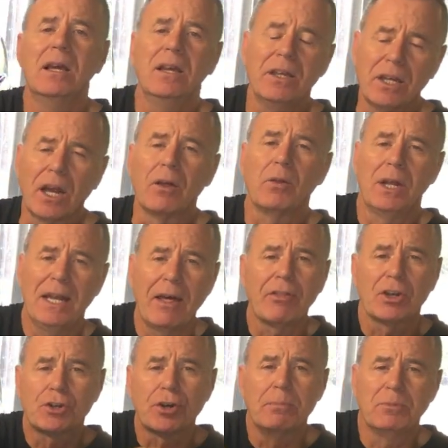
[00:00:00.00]
you know, leather
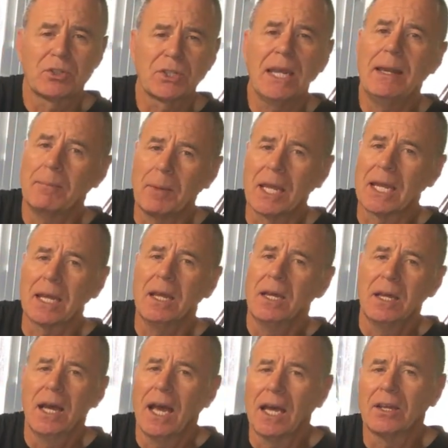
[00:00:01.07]
trim seaming,
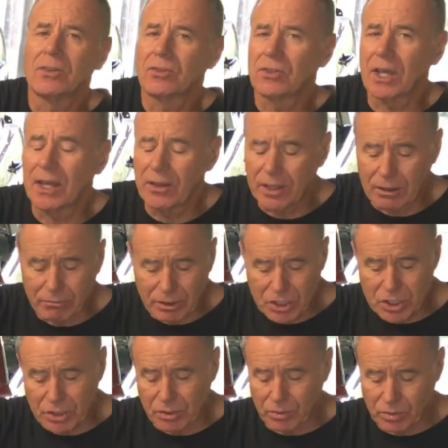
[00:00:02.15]
as the
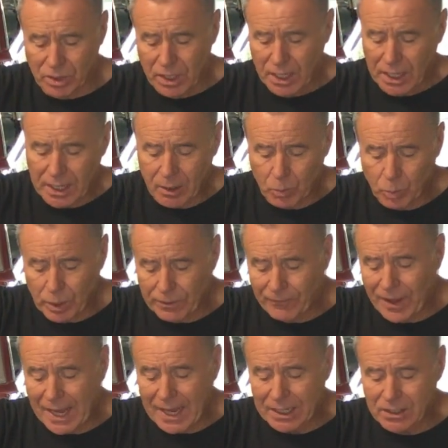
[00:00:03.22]
original would have
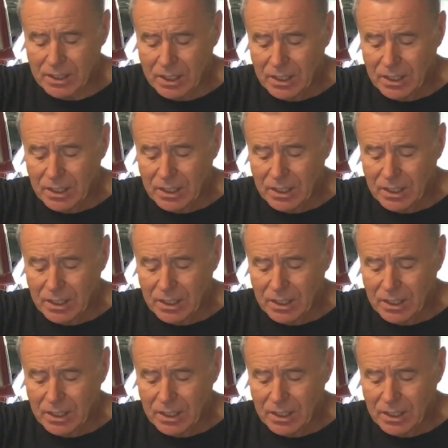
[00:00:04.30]
had,